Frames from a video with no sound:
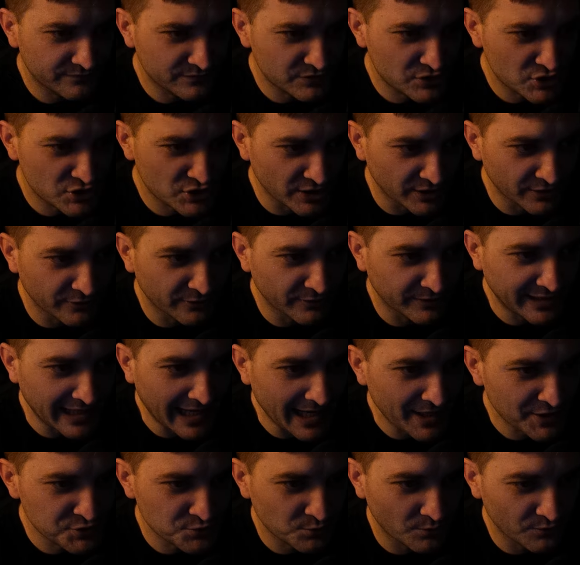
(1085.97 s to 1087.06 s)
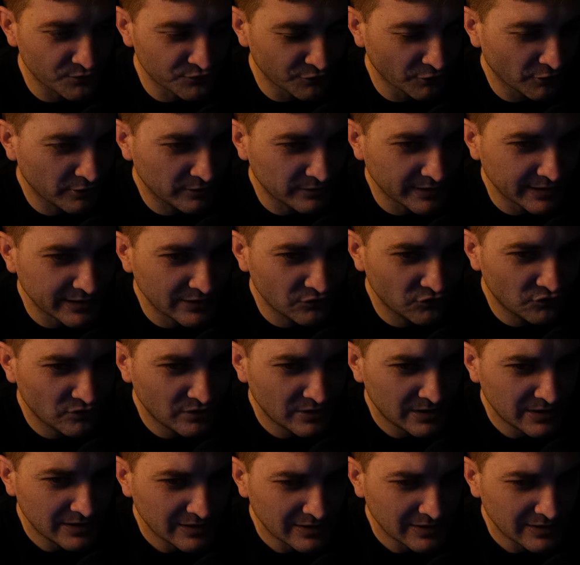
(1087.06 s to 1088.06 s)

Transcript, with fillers: shitter casual Zerglings,